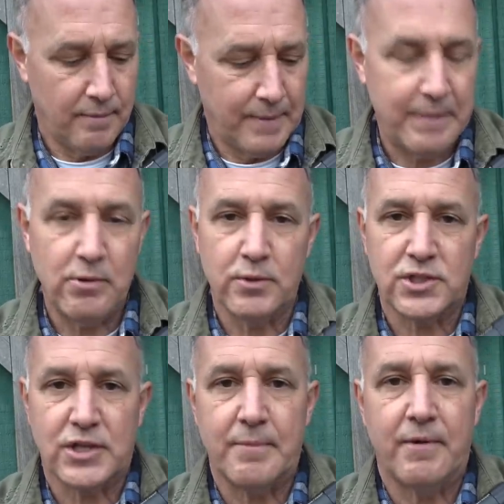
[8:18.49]
Maybe with
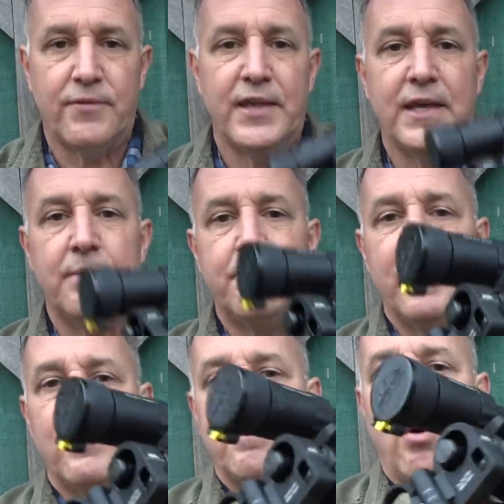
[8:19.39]
some of the
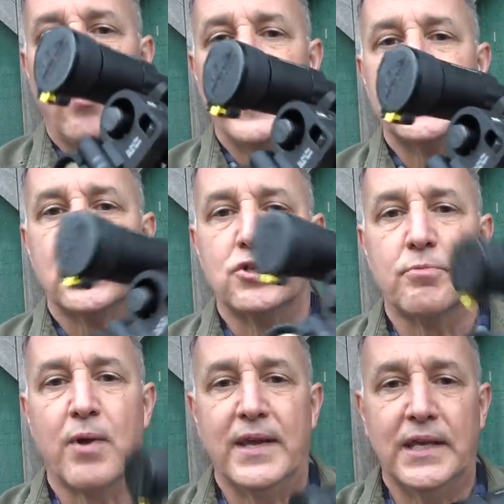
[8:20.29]
pivot points that
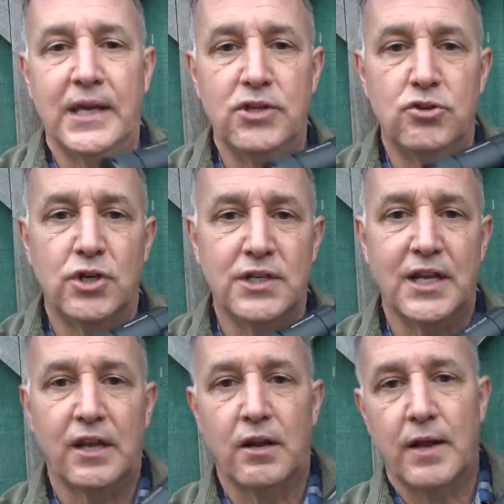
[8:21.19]
you're bringing in, you could
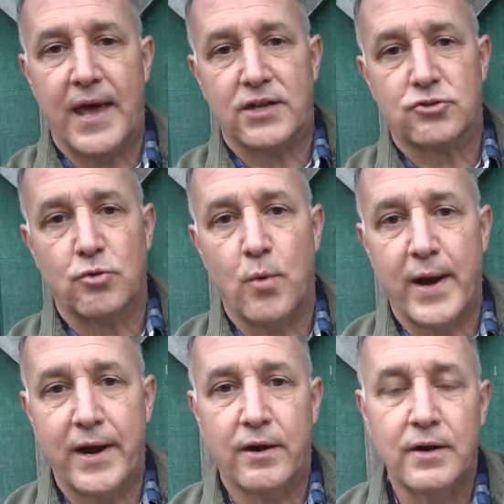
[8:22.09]
get a little extra
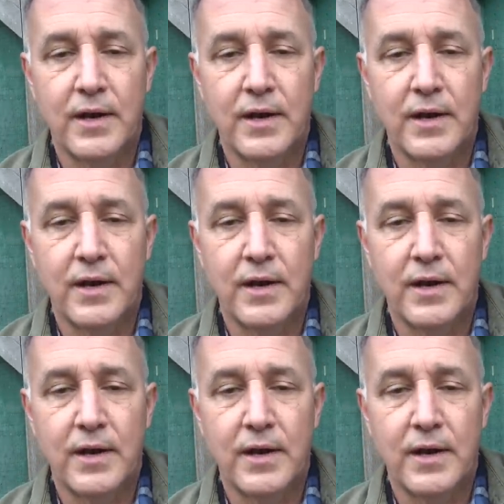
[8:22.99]
wear,